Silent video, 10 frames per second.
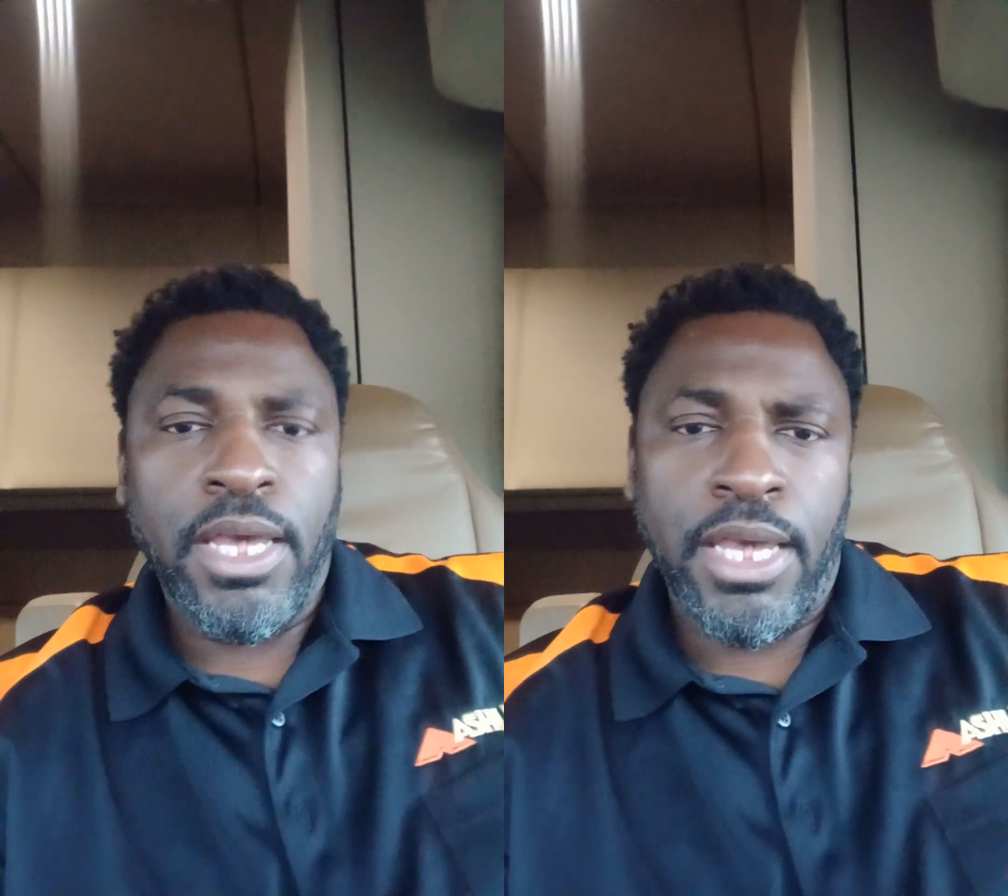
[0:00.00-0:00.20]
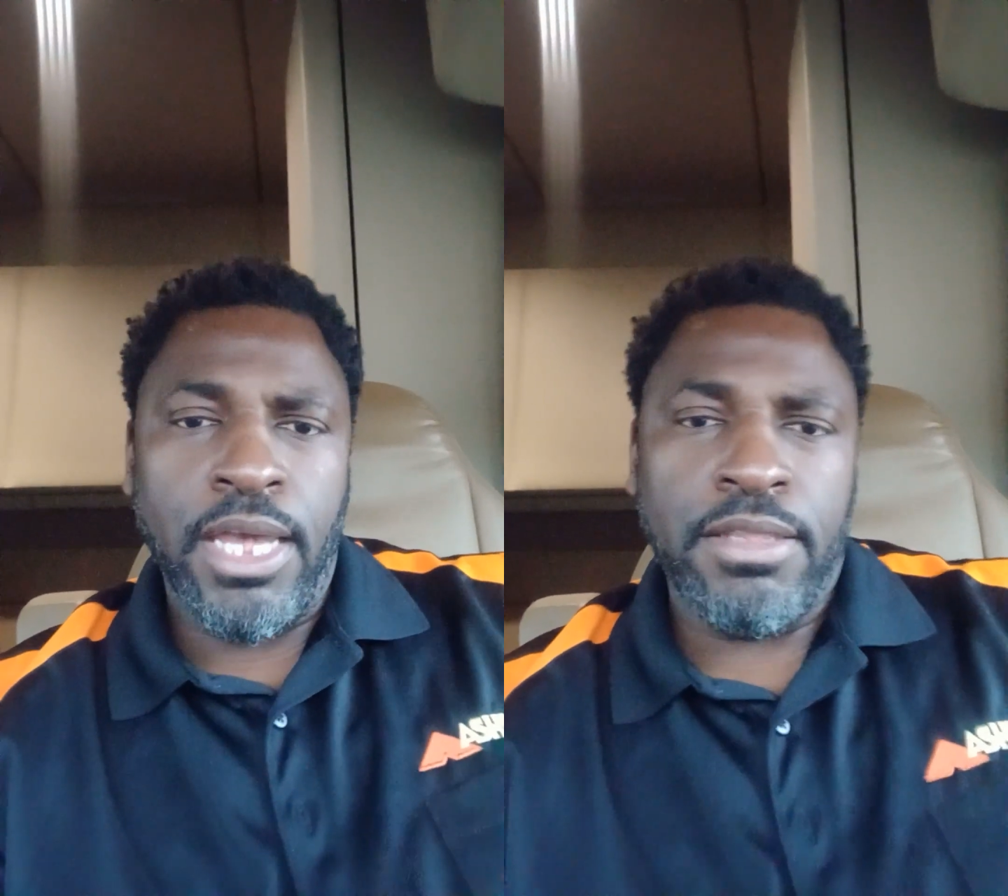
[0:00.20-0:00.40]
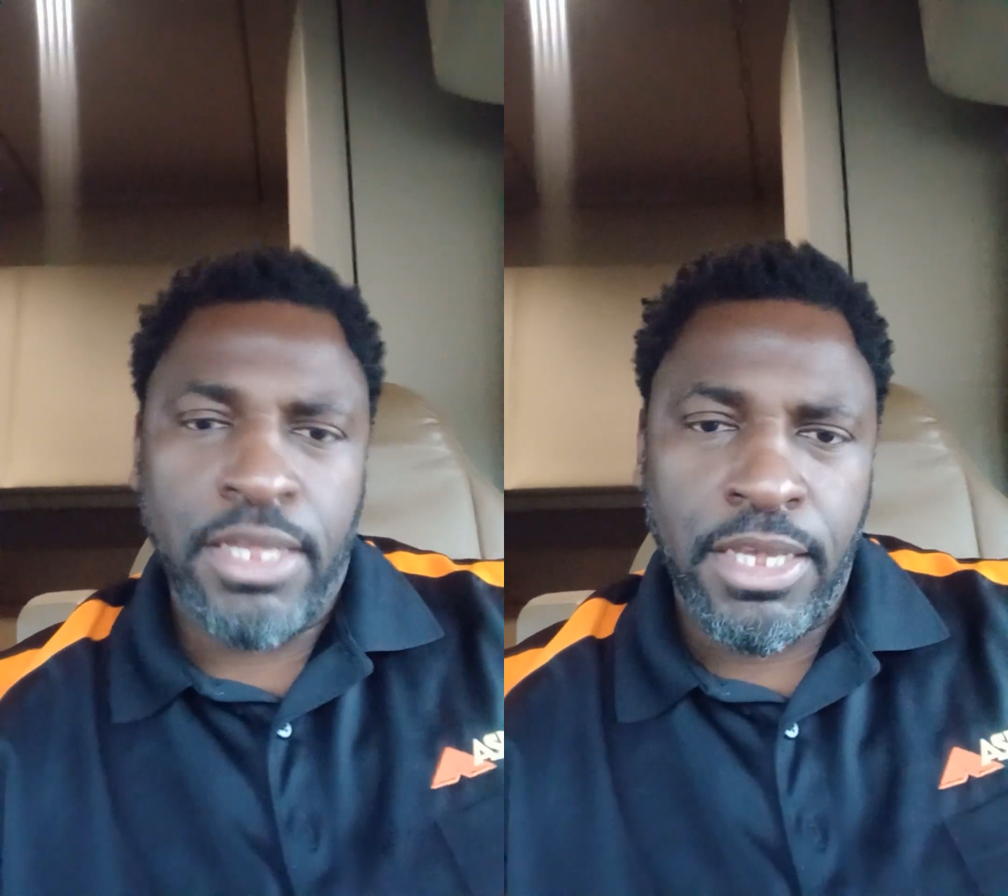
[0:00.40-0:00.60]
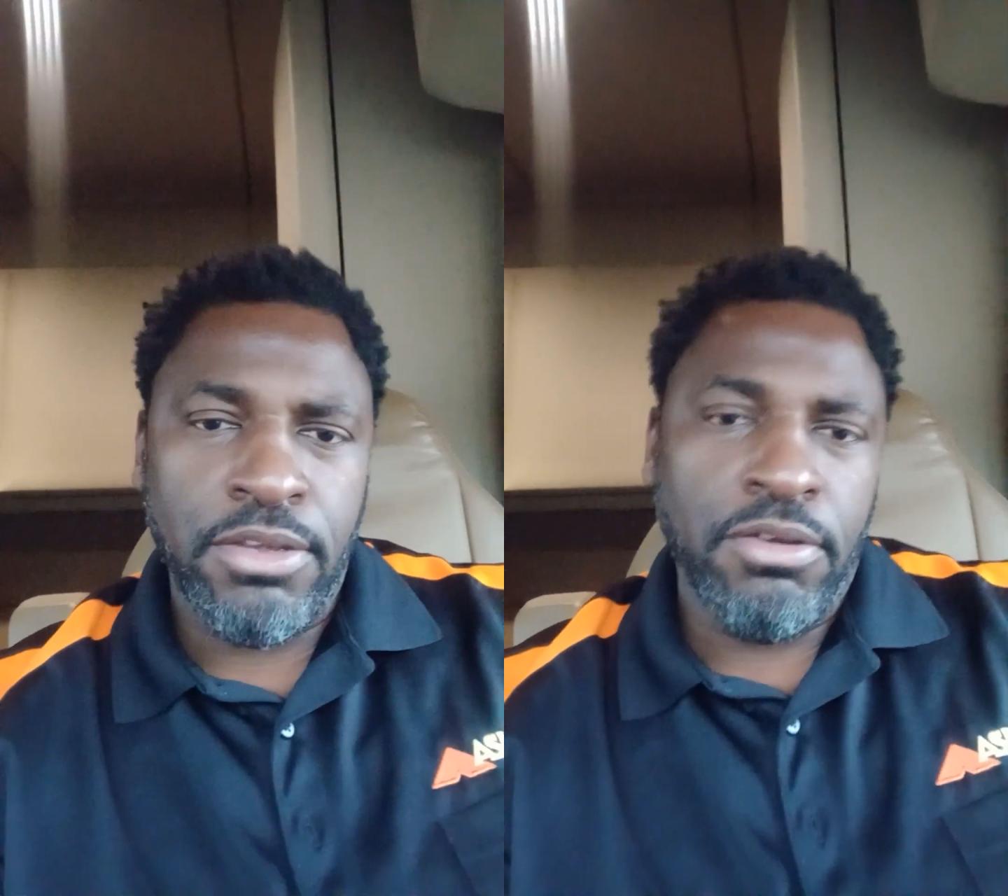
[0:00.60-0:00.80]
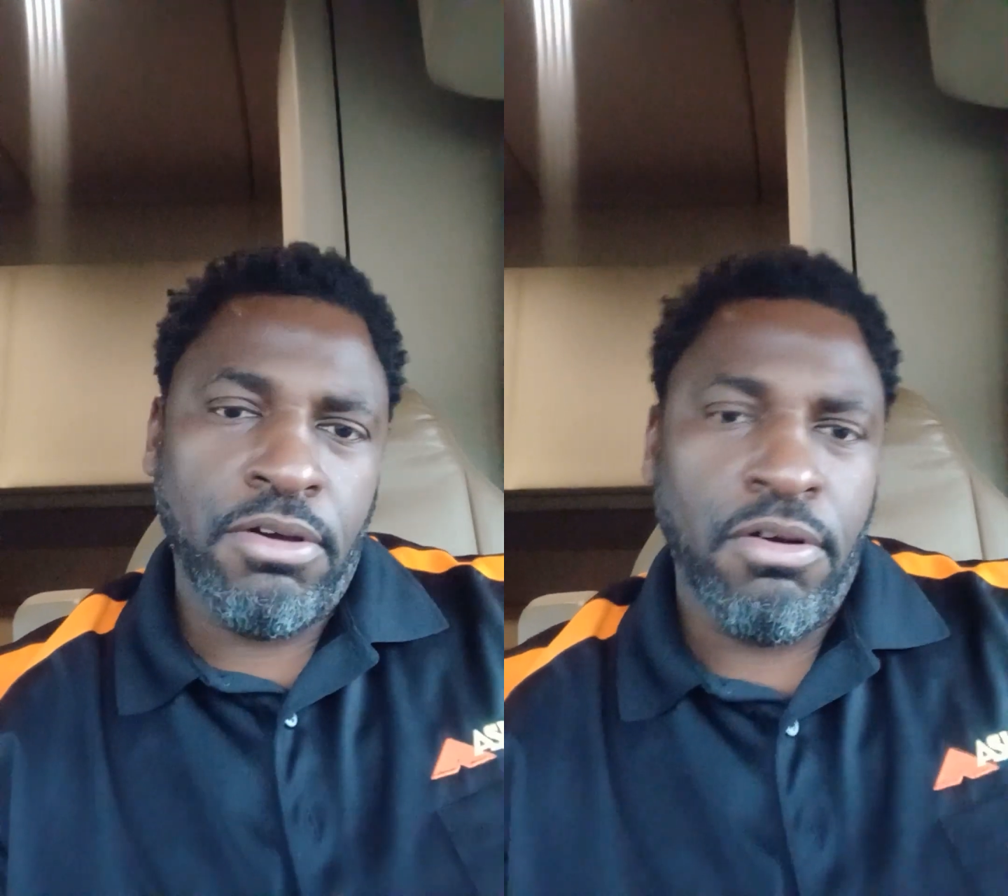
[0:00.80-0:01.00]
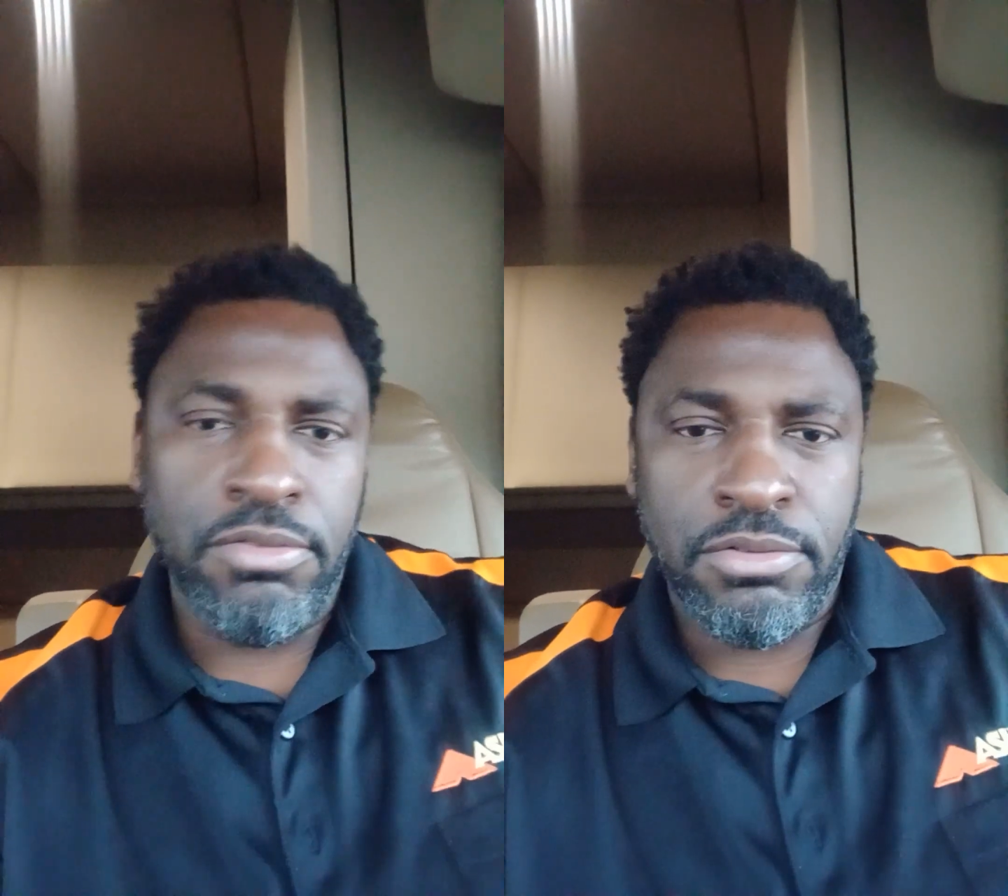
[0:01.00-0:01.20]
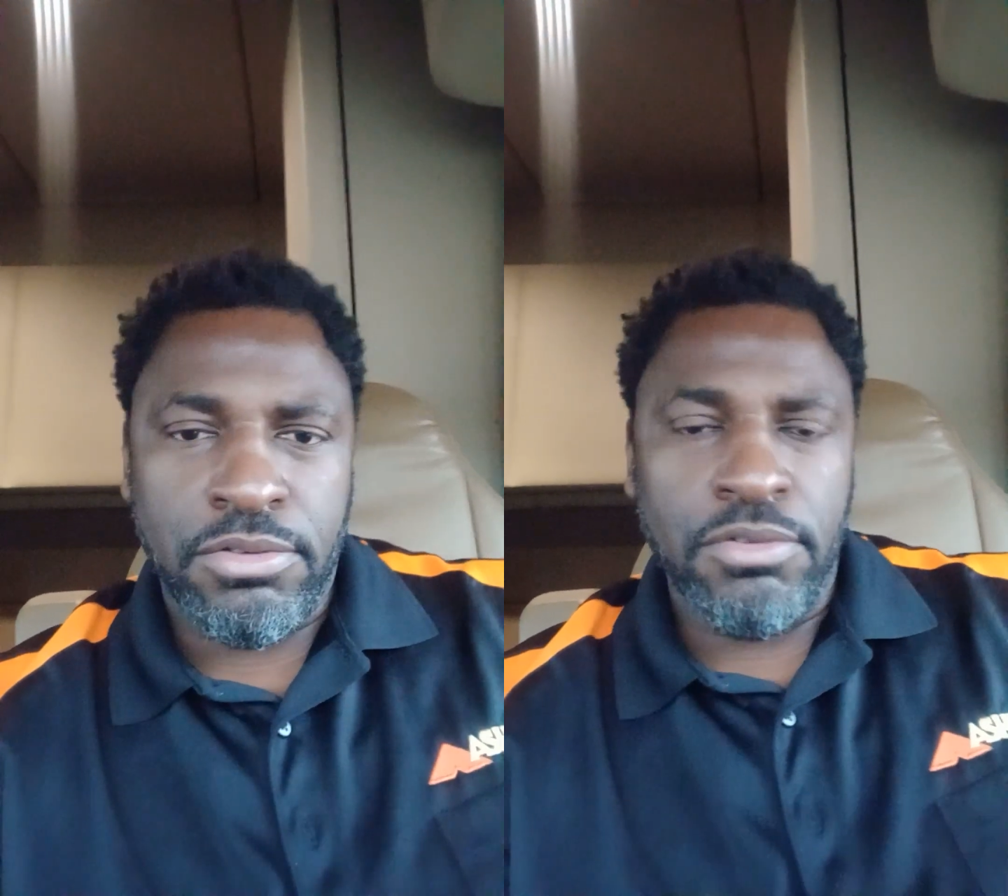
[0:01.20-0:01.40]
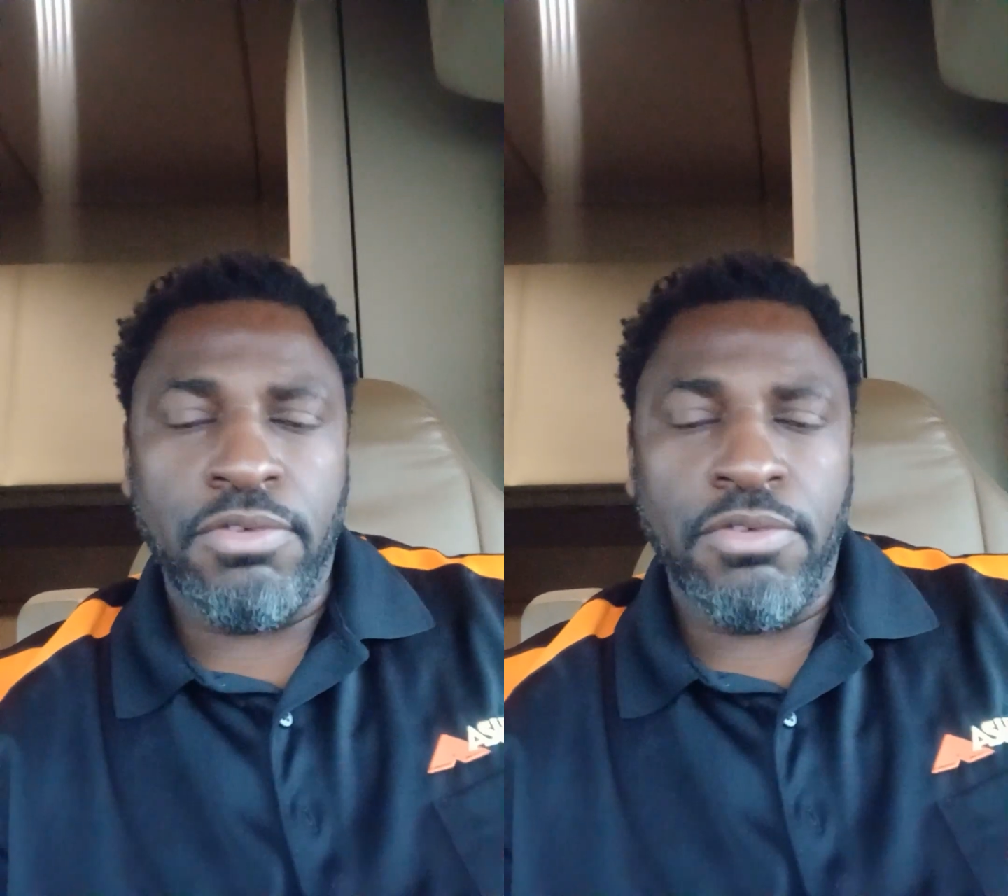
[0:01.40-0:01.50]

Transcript: And then you go do